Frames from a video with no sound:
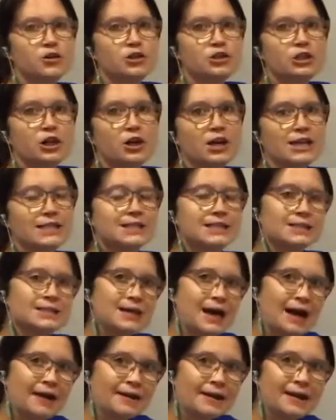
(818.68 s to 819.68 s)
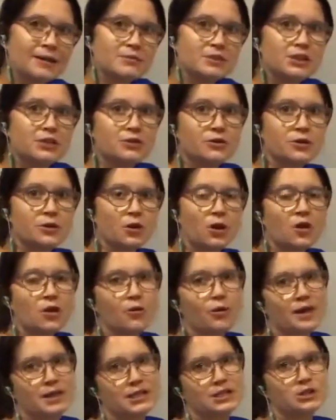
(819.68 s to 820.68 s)
So it's entirely up to you. You're
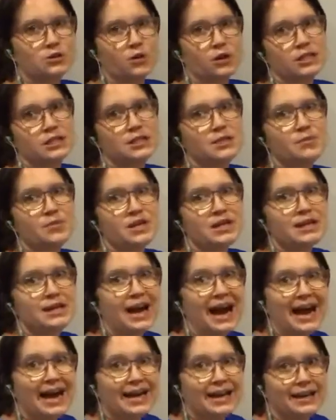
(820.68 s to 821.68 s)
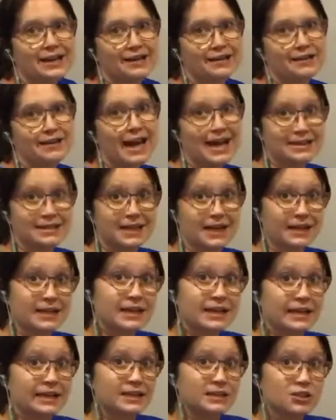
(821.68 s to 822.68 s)
the one that's going to be guiding that
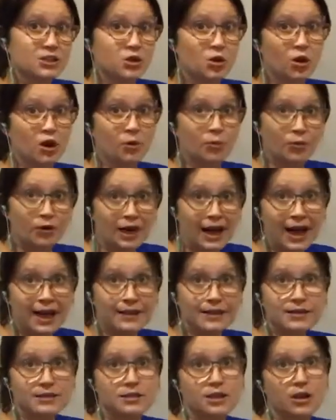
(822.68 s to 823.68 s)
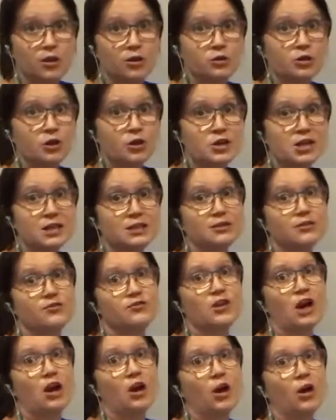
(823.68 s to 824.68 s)
technique. It's your breath, so you need to
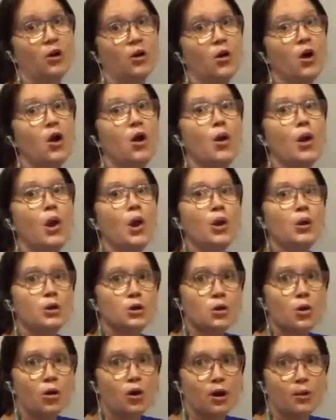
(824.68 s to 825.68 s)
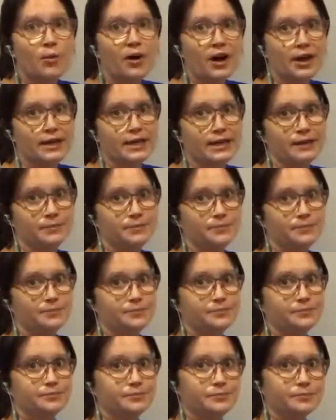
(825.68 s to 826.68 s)
follow your body
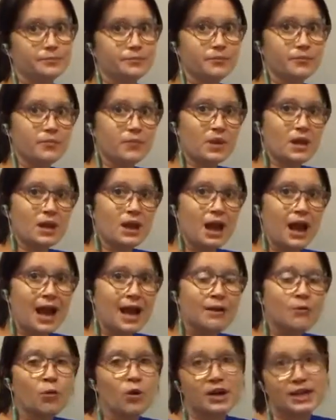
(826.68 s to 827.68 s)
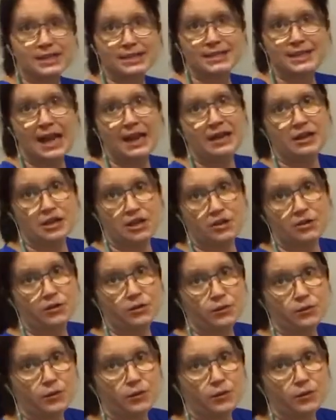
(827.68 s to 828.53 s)
and what it's telling you.